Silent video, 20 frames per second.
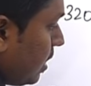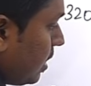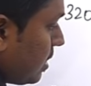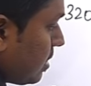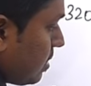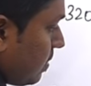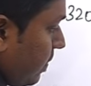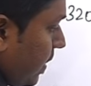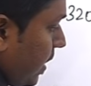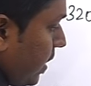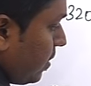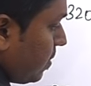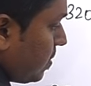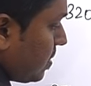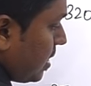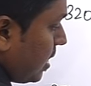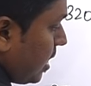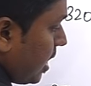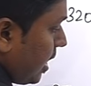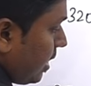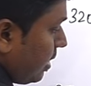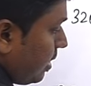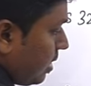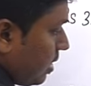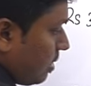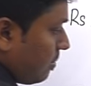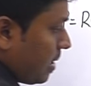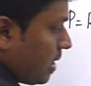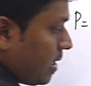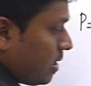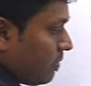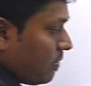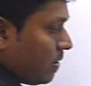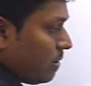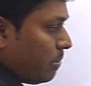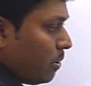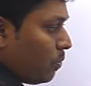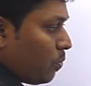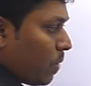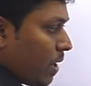So 5 2s are 10, remainder
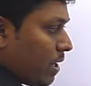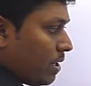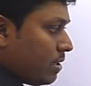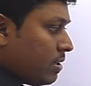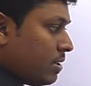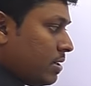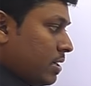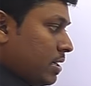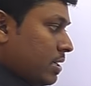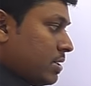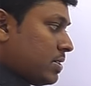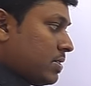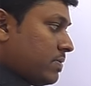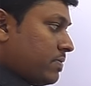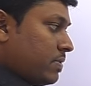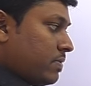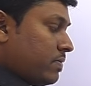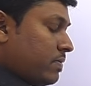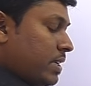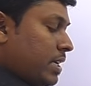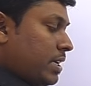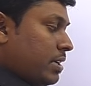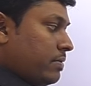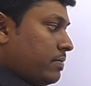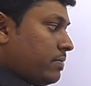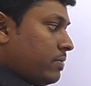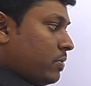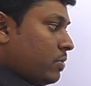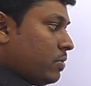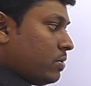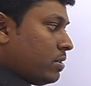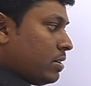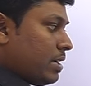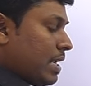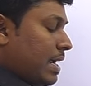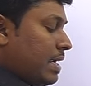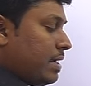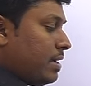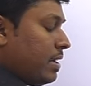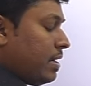will be 1. So 15, 4,
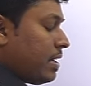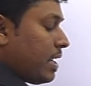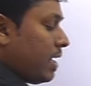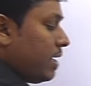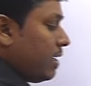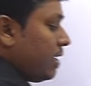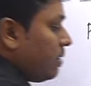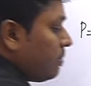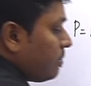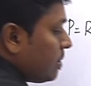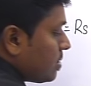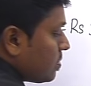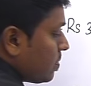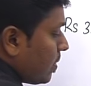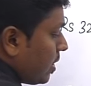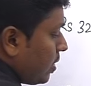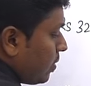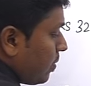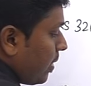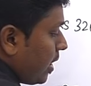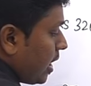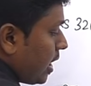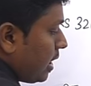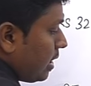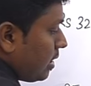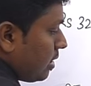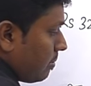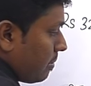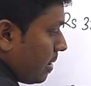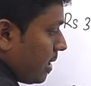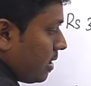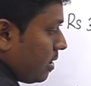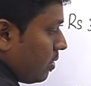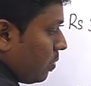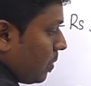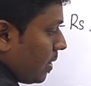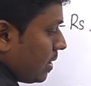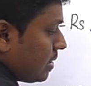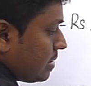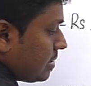19, 19 plus 1, 20, remainder
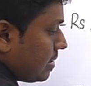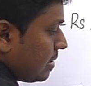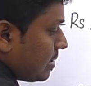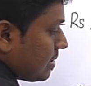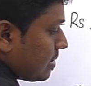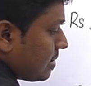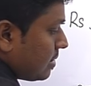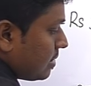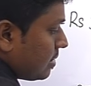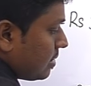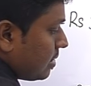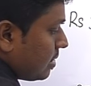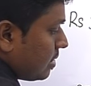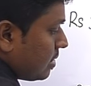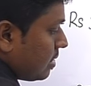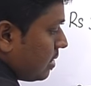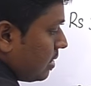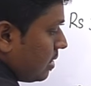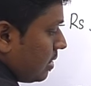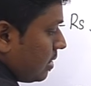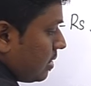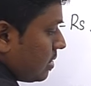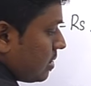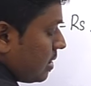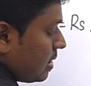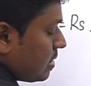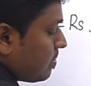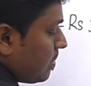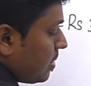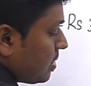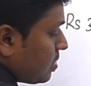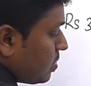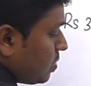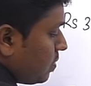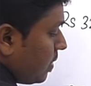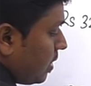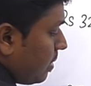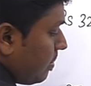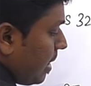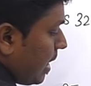1, 6. 6 plus 2
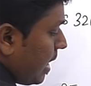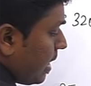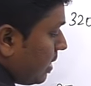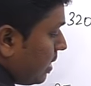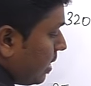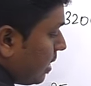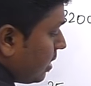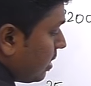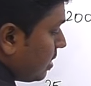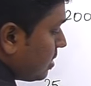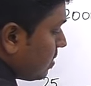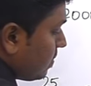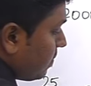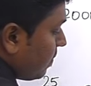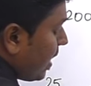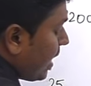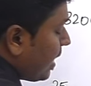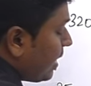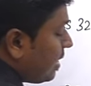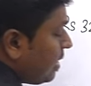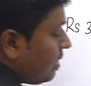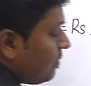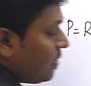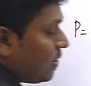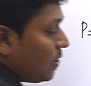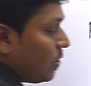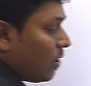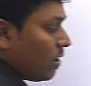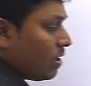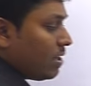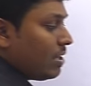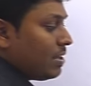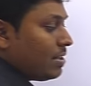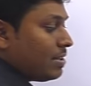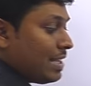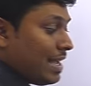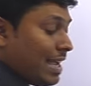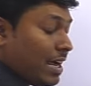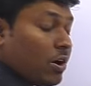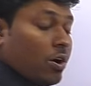will be 800. So finally, we got
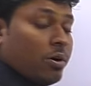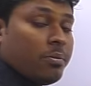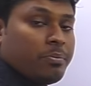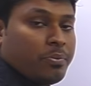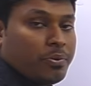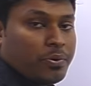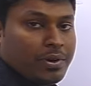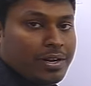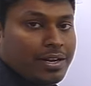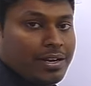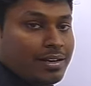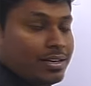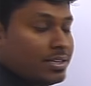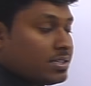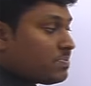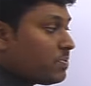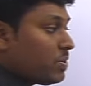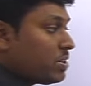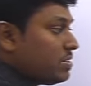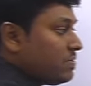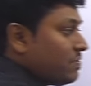the compound interest for the